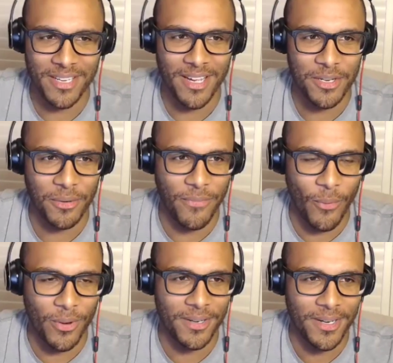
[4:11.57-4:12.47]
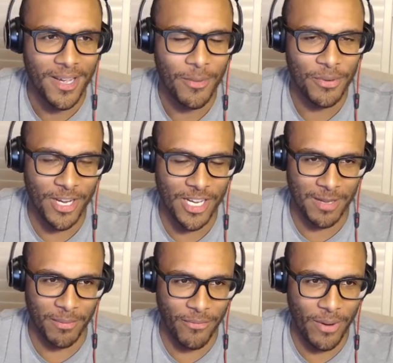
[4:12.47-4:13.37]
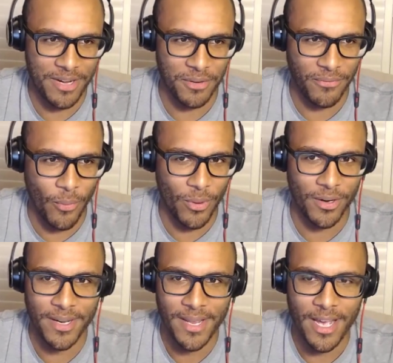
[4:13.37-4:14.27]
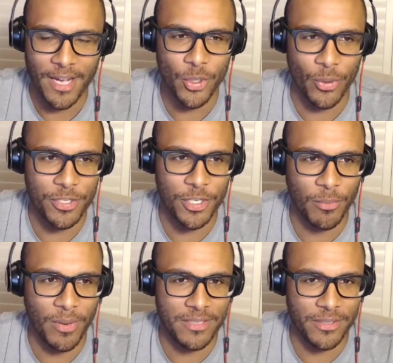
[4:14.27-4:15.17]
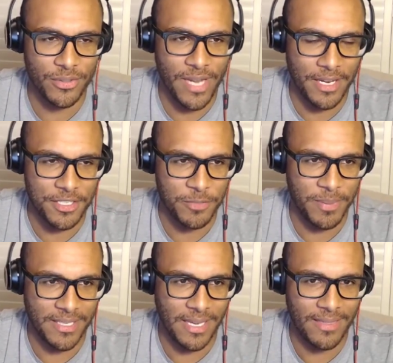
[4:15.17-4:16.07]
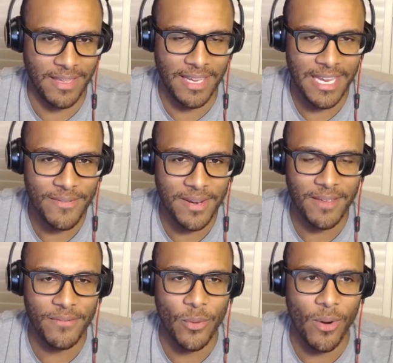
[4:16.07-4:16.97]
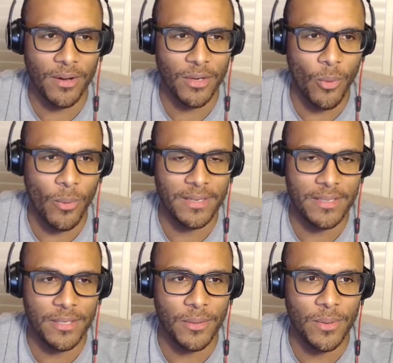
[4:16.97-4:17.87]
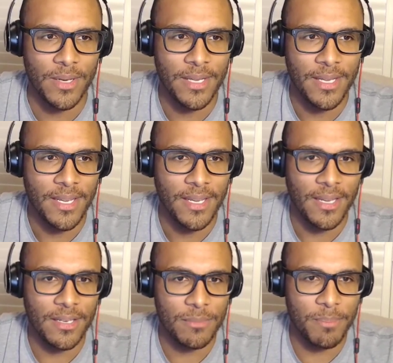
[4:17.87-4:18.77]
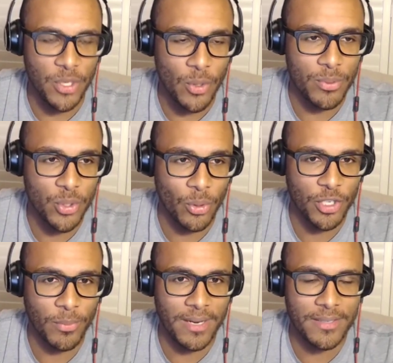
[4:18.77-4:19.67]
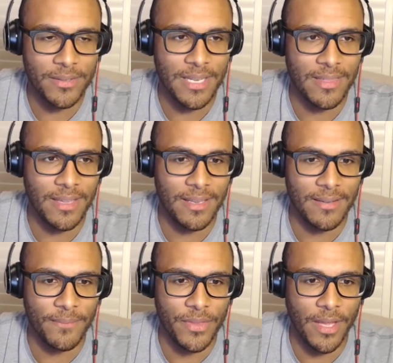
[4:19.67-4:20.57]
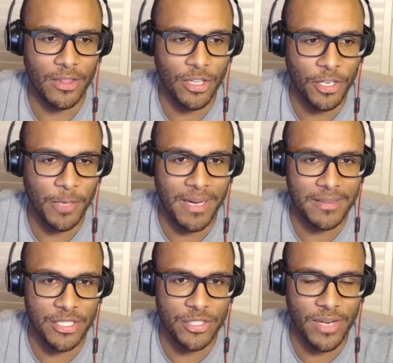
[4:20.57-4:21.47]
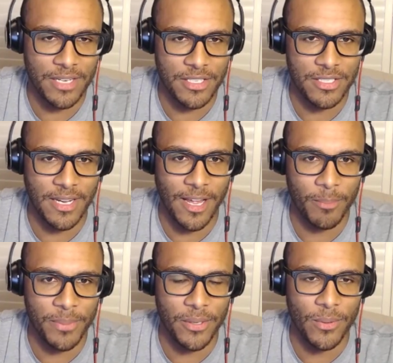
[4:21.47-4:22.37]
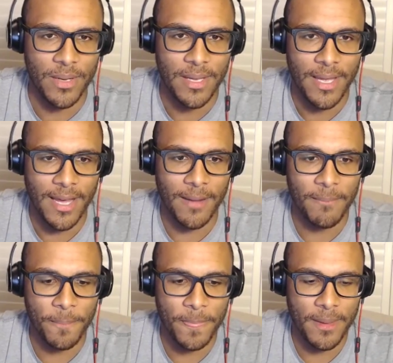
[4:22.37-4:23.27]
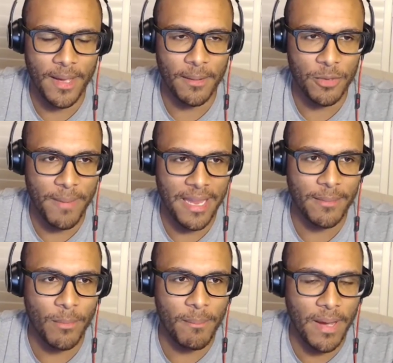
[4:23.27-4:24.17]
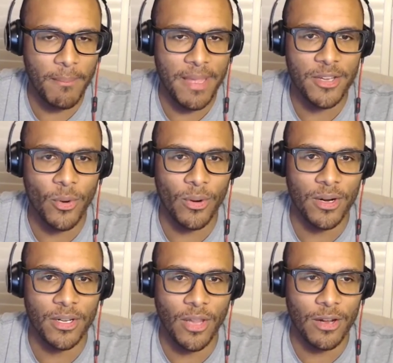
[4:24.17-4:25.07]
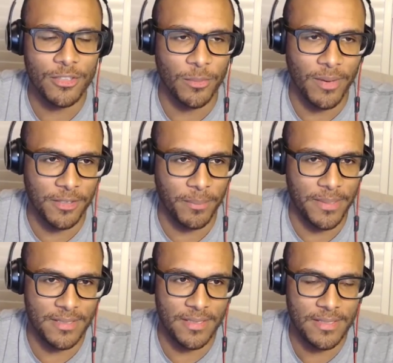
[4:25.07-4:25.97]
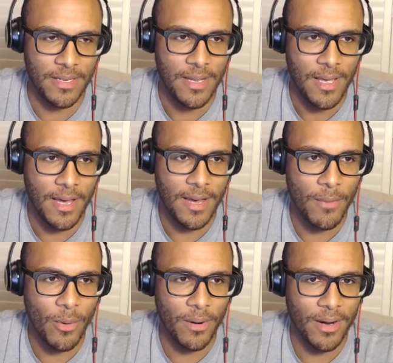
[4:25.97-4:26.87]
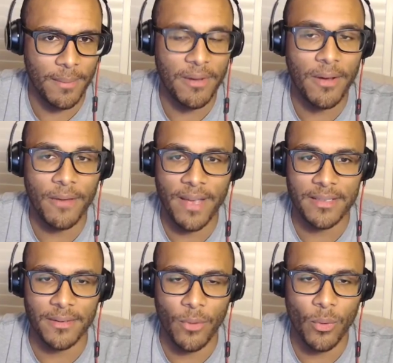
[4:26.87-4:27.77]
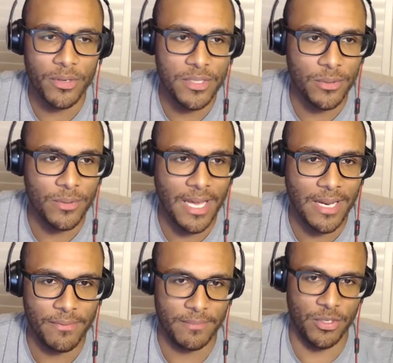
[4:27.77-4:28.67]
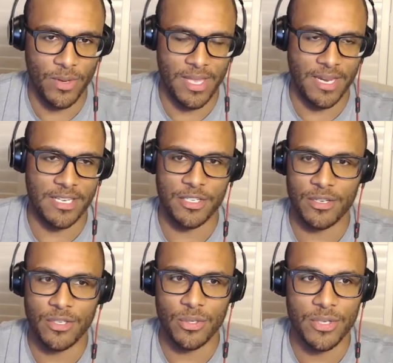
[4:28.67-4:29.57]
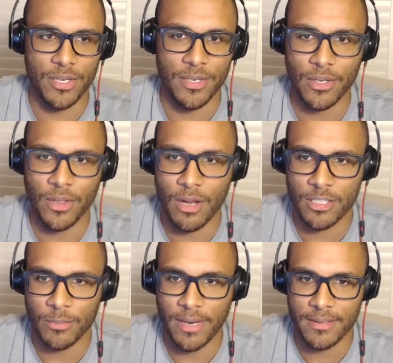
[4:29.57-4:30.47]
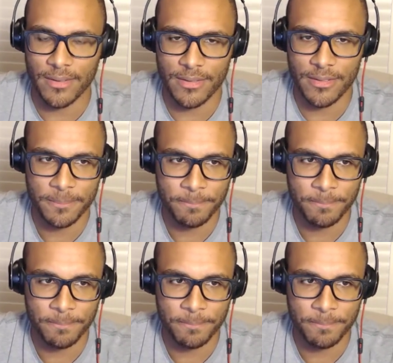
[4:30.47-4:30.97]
yeah your four uh, we were talking about beforehand your four uh, short term rental strategies because I think even if you aren't going to do short term rentals, I think uh, learning about these strategies can help you um, uh, make them make your long term rental business more um, effective or to kind of do it in addition to your your long term rentals.